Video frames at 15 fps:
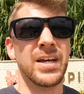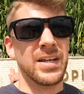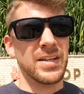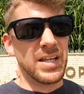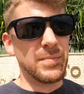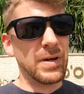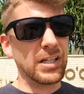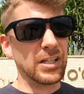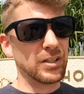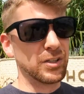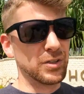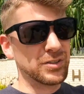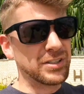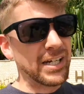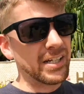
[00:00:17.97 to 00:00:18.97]
They may look a
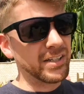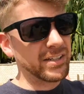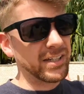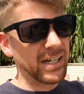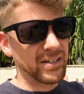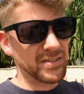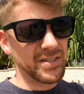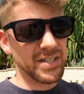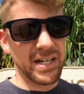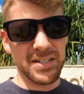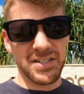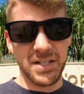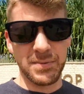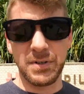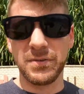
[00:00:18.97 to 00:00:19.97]
little dated on the outside.
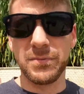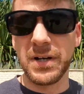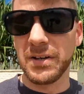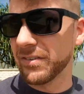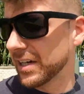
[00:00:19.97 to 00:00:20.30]
Some of them have